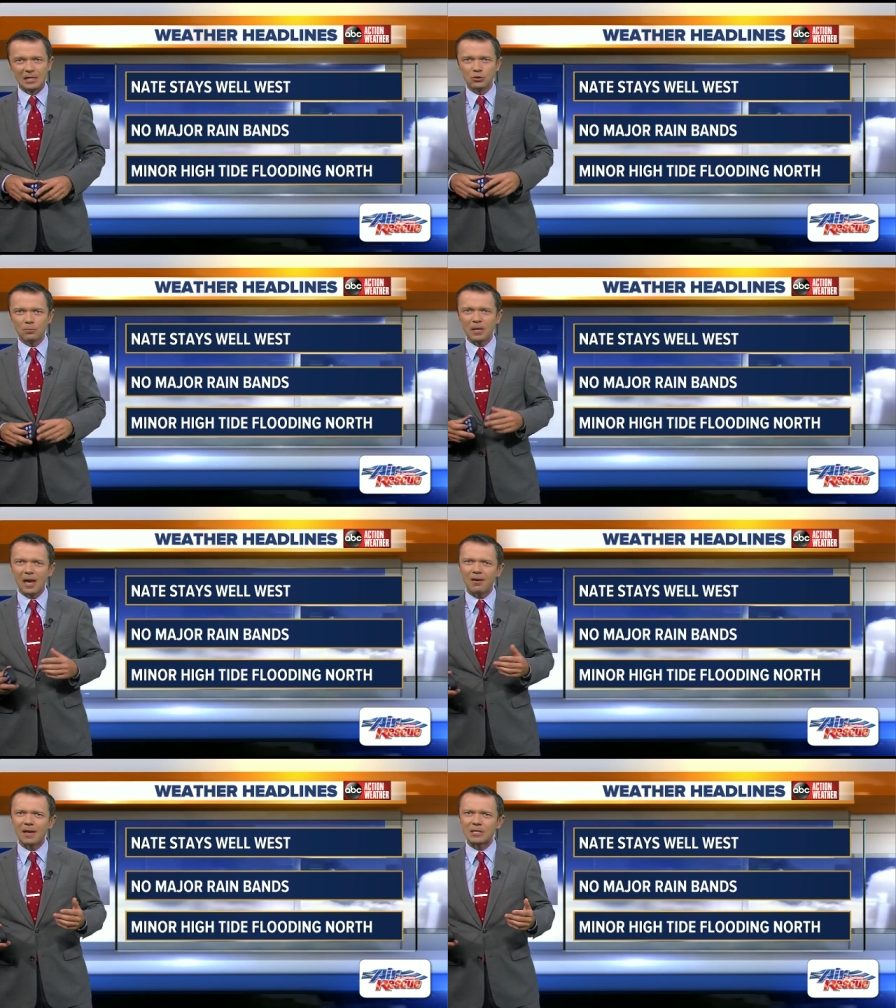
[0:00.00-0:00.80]
These would be
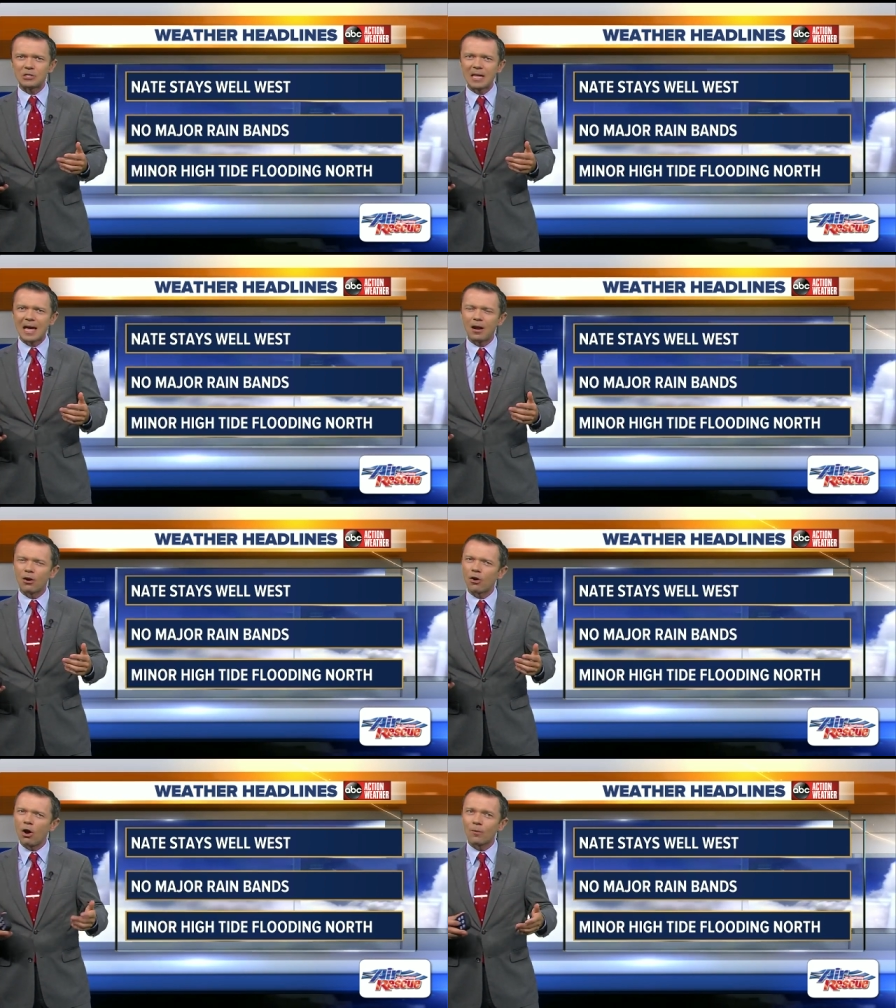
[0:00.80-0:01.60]
areas that
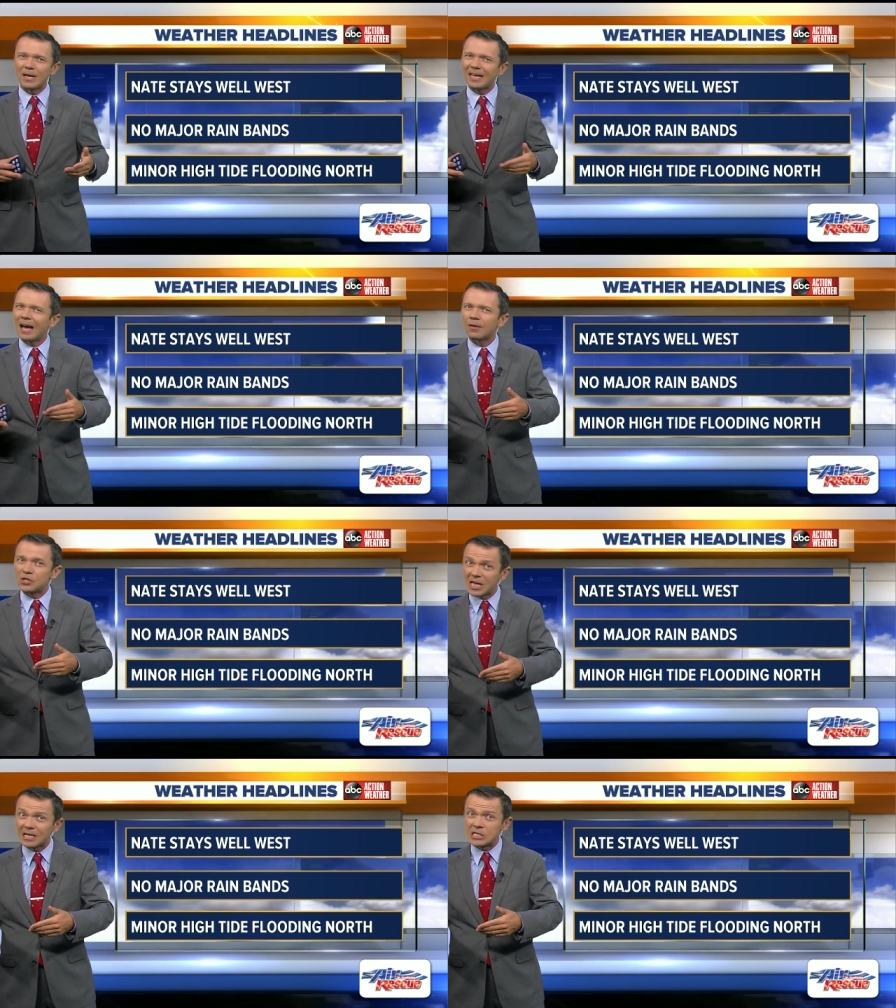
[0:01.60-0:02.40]
are already kind of
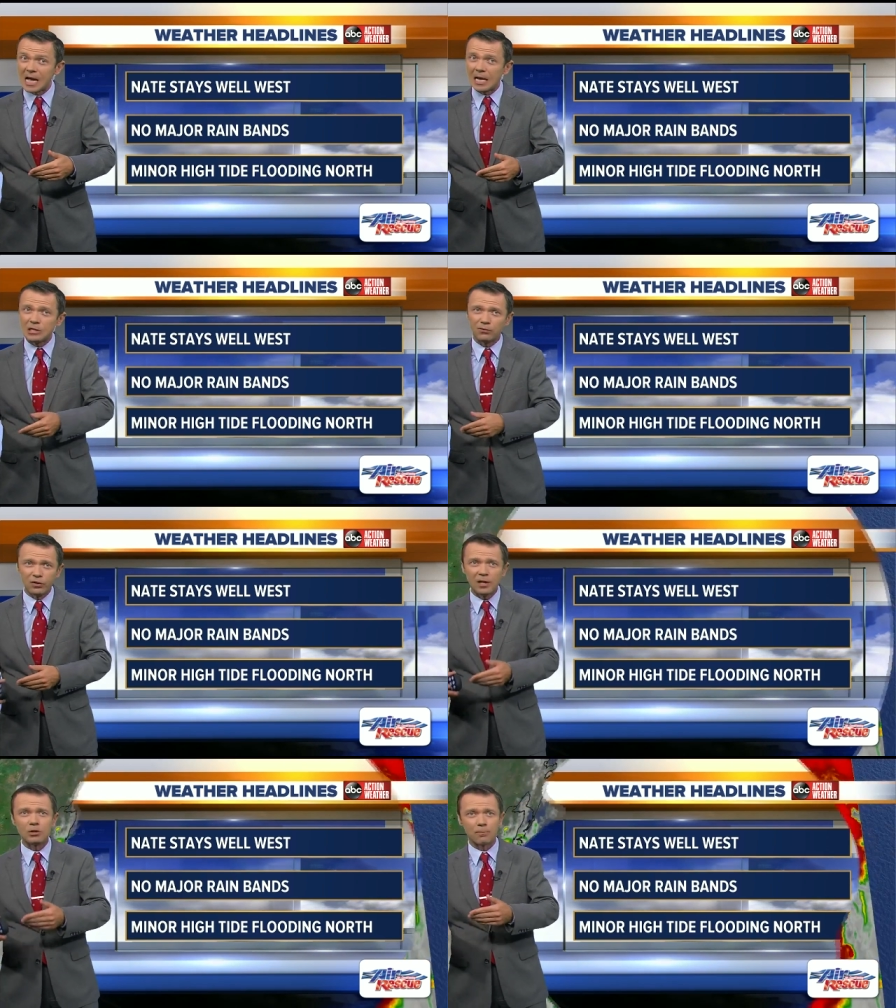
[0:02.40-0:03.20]
set aside to
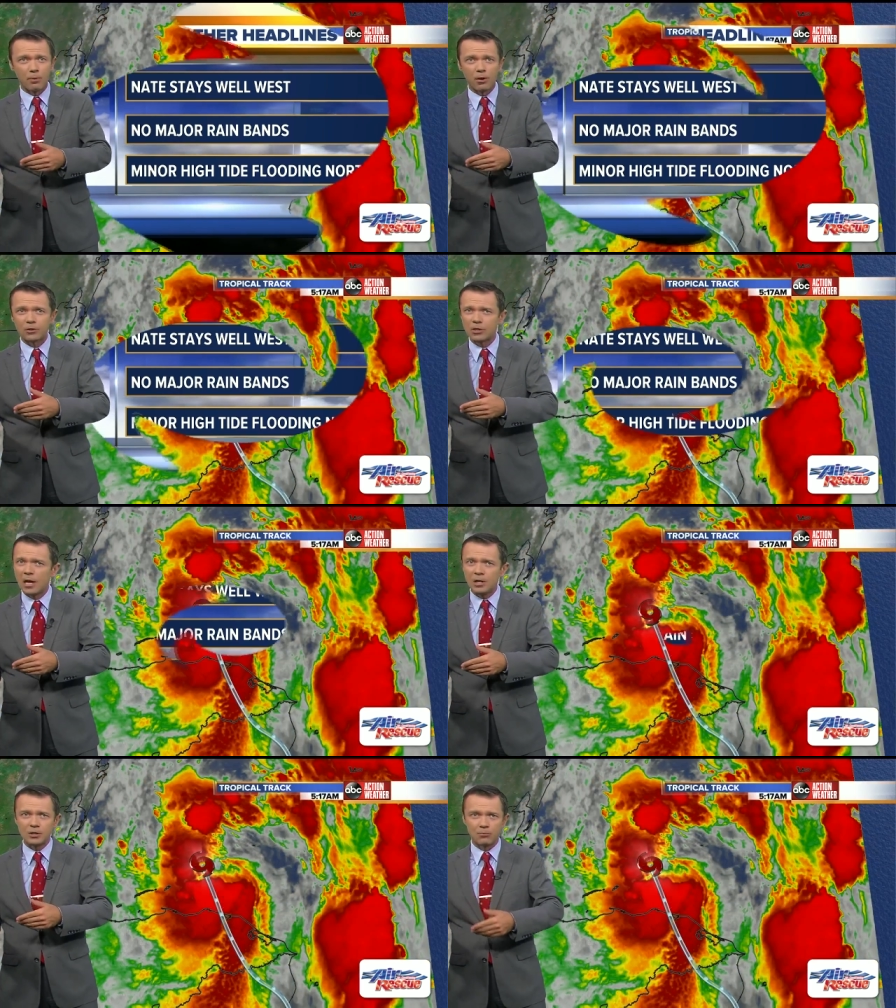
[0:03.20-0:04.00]
flood your parks,
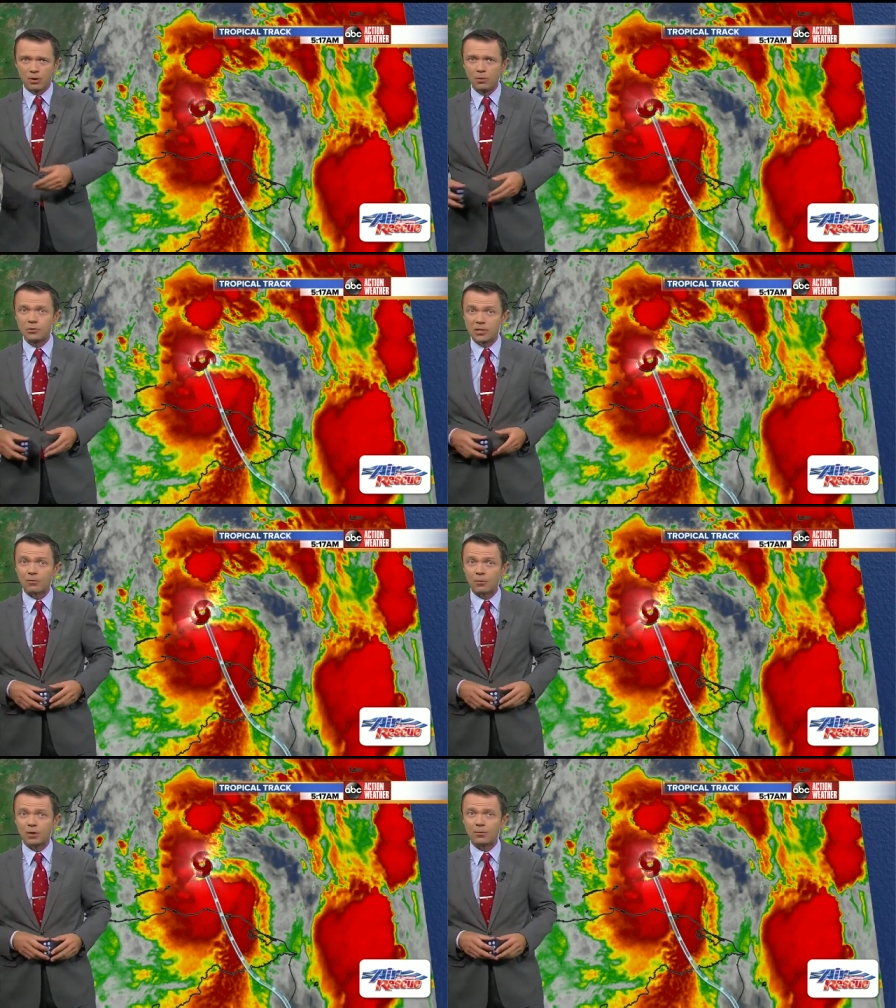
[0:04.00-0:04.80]
some roads
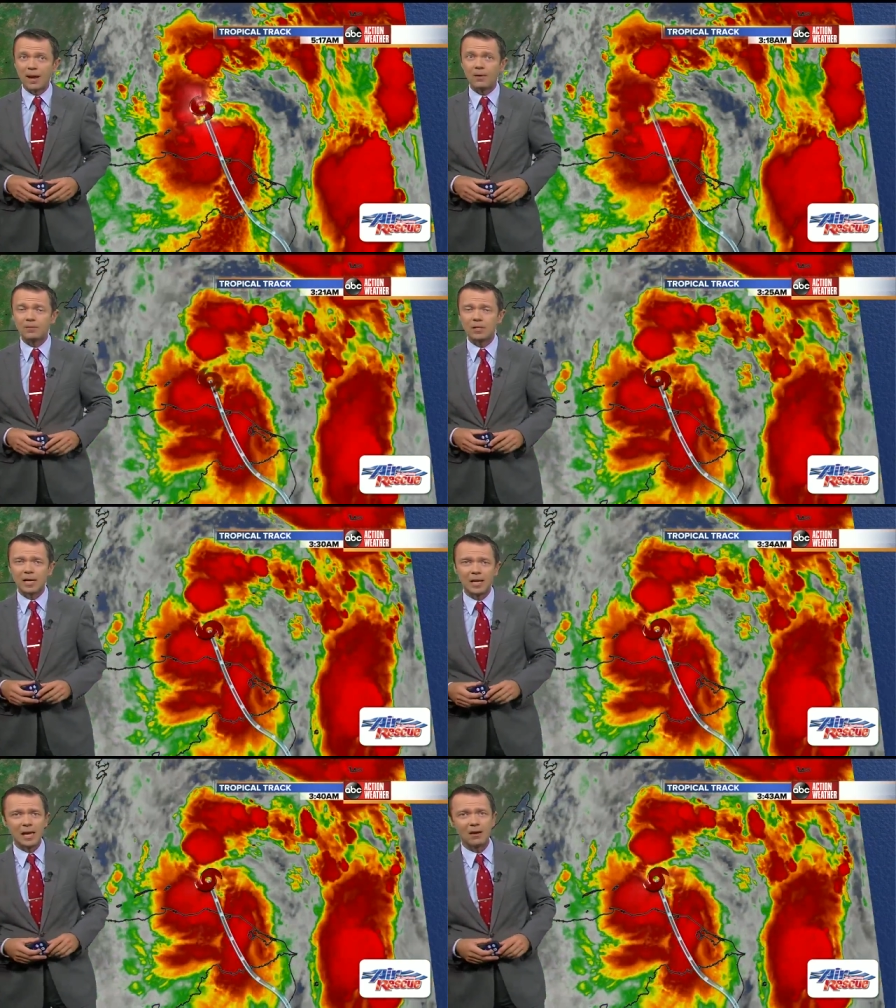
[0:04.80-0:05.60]
that run around
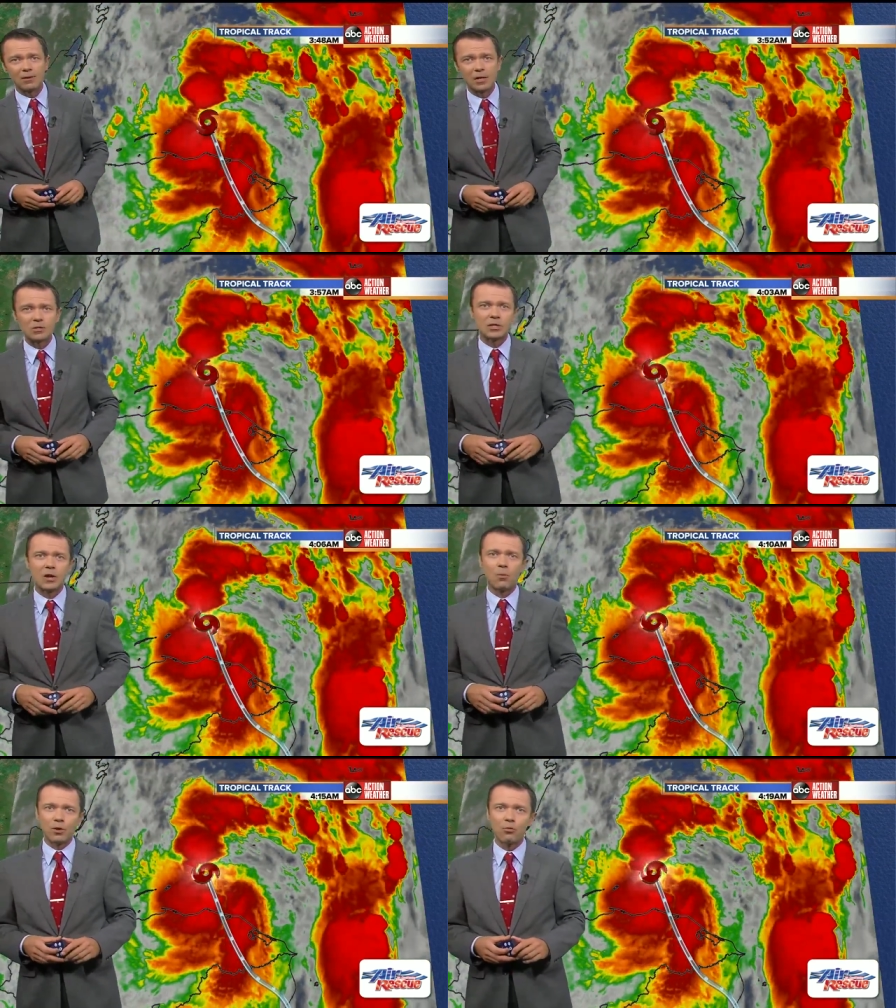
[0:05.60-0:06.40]
uh, areas
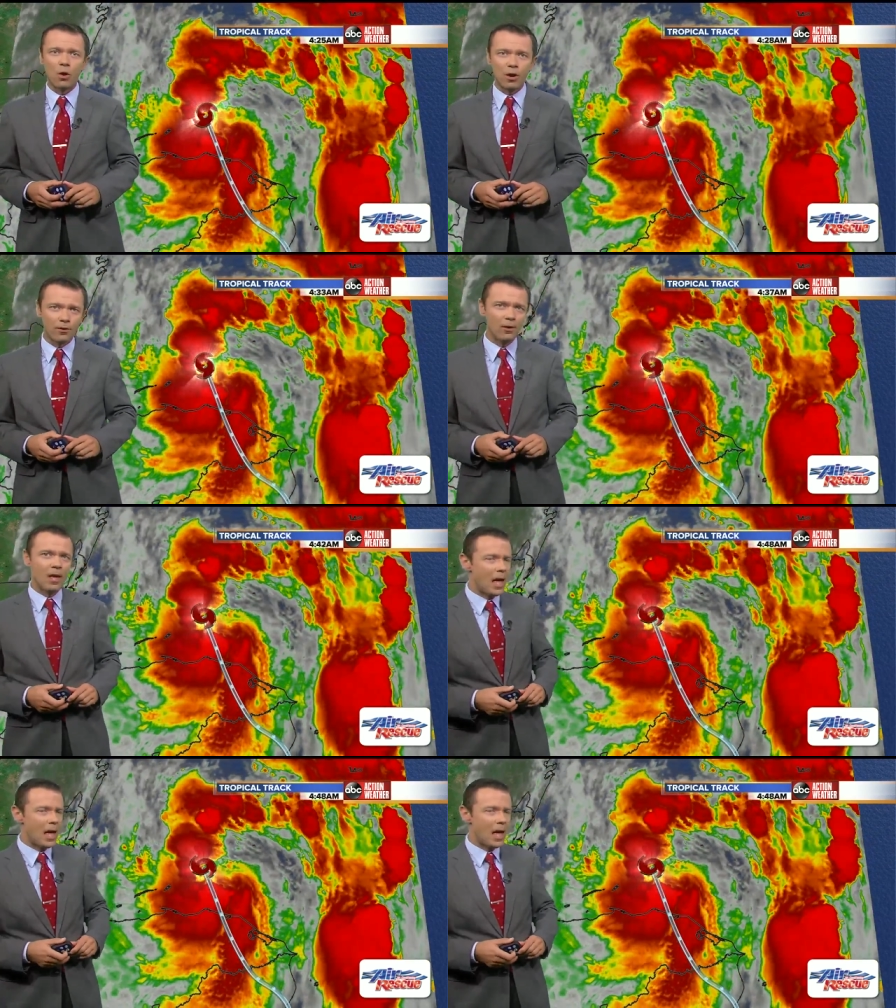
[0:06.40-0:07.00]
uh, with water.